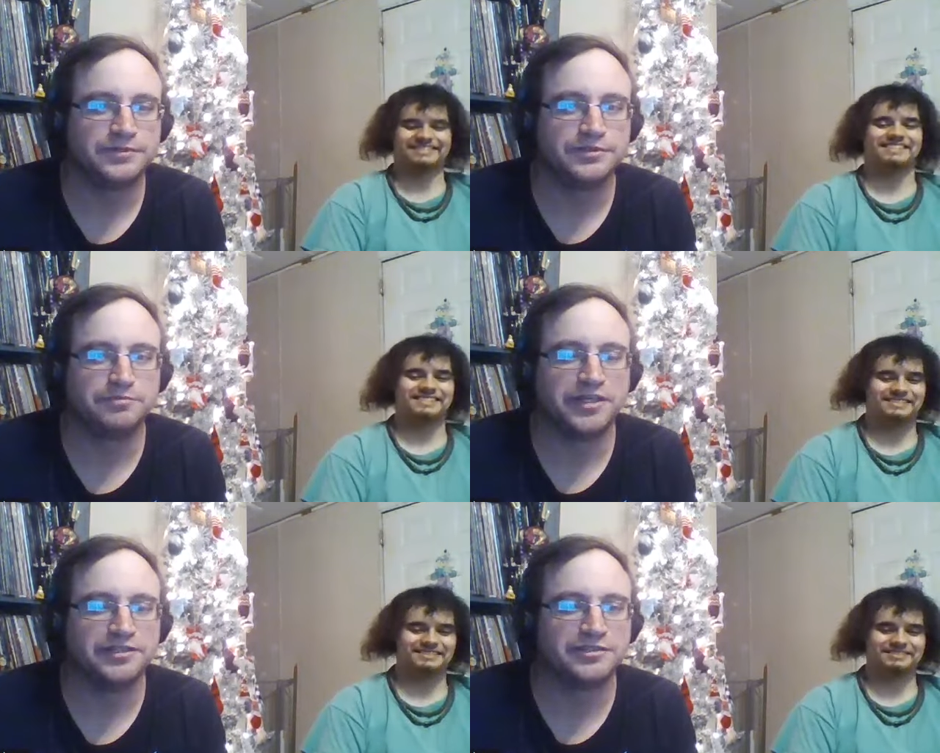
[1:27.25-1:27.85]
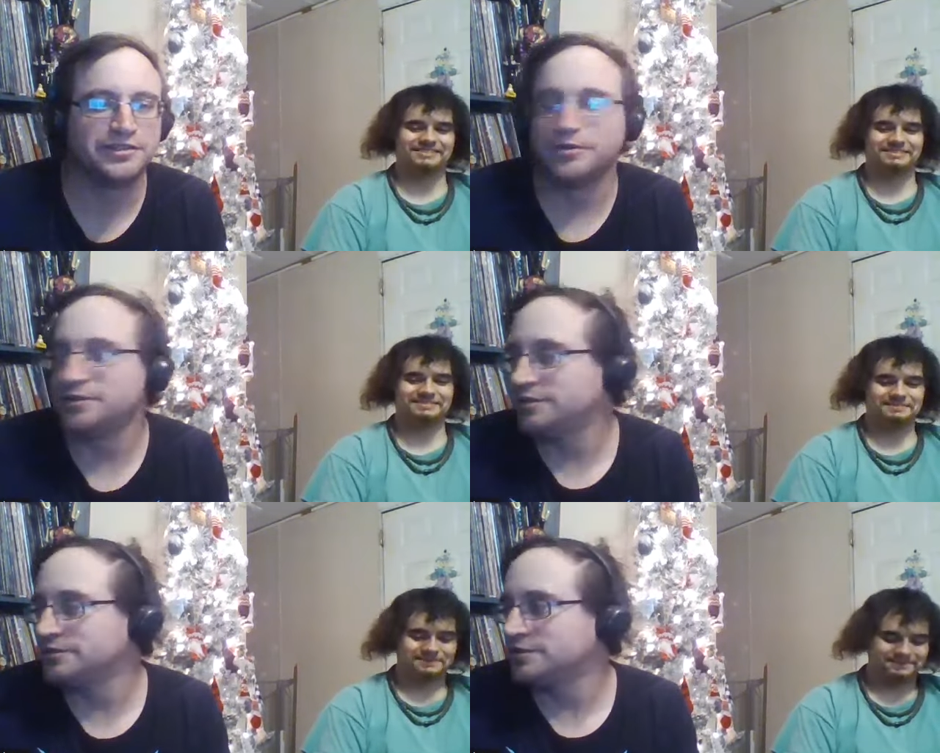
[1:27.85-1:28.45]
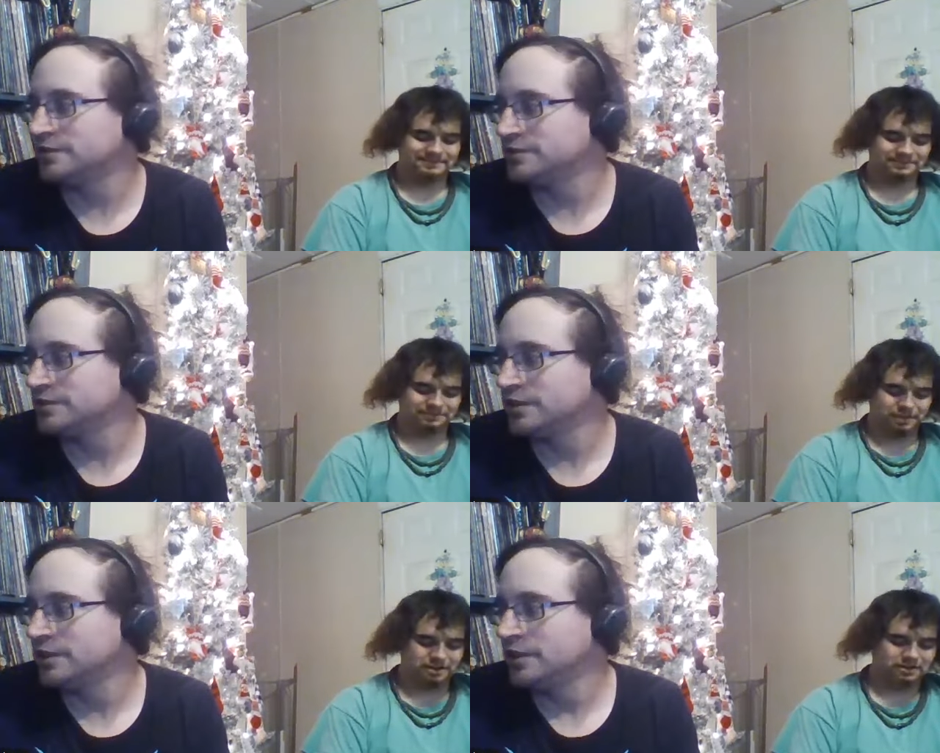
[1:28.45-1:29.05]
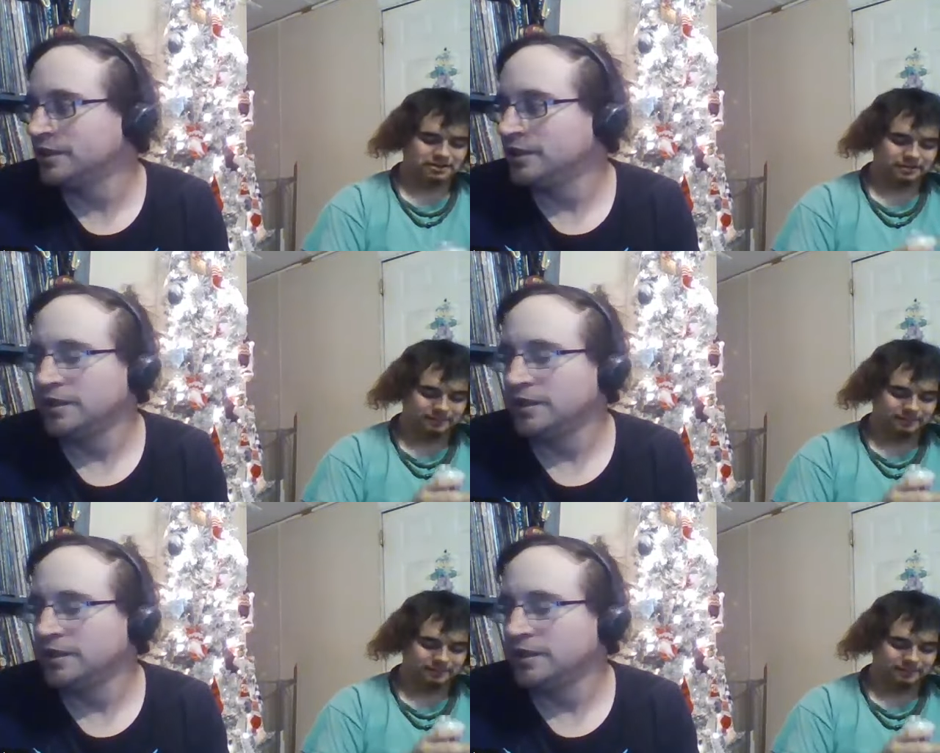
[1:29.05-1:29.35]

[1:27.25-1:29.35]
Speaker 1: is basically what this is. Fuck yeah.